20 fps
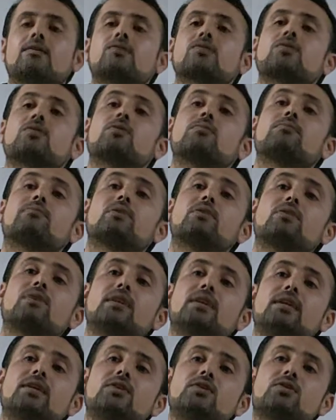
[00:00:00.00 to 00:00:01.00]
So you
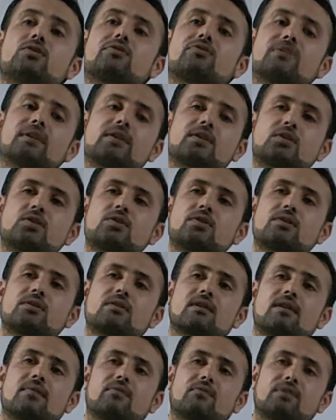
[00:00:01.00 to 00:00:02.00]
need to fix
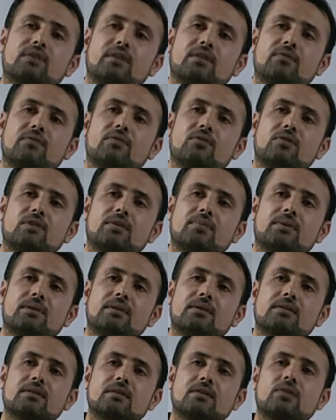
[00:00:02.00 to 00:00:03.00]
yourself within 40
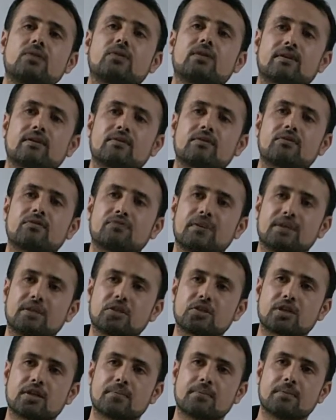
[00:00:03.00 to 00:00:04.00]
minutes and you have to
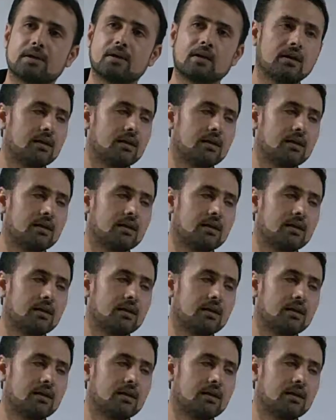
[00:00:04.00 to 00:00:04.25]
finish up.